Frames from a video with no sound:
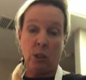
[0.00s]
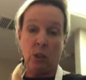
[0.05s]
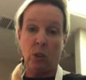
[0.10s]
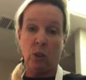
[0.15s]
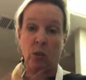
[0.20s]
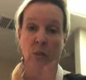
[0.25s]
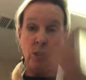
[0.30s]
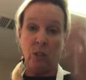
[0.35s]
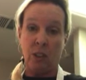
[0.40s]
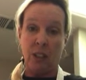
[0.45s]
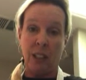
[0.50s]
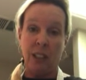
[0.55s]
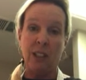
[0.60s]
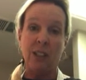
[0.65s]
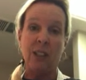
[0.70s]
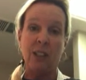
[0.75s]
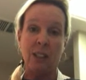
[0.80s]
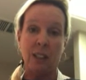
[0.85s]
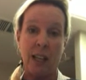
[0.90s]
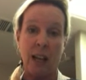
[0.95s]
So
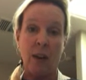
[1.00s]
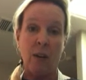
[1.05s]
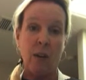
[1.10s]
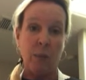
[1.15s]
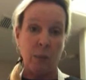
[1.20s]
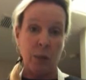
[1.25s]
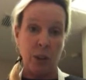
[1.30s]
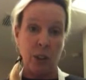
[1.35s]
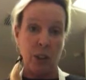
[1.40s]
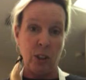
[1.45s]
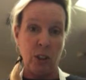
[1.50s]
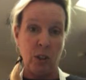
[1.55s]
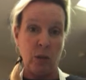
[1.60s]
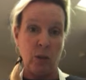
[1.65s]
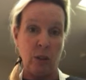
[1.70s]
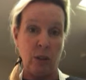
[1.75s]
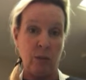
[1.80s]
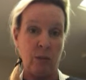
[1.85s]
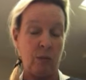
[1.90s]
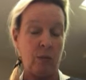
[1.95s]
this is how I'm going to do
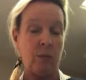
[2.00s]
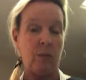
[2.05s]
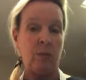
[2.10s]
it